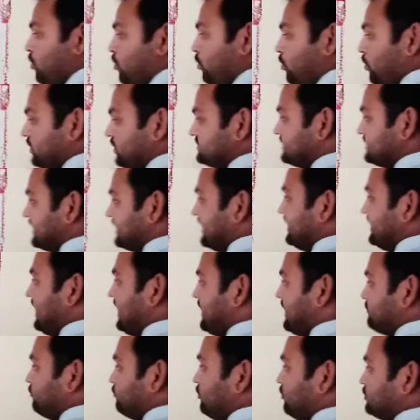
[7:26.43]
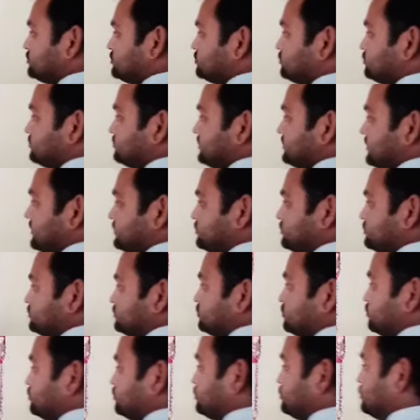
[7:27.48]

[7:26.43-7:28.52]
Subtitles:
Once again, I want to show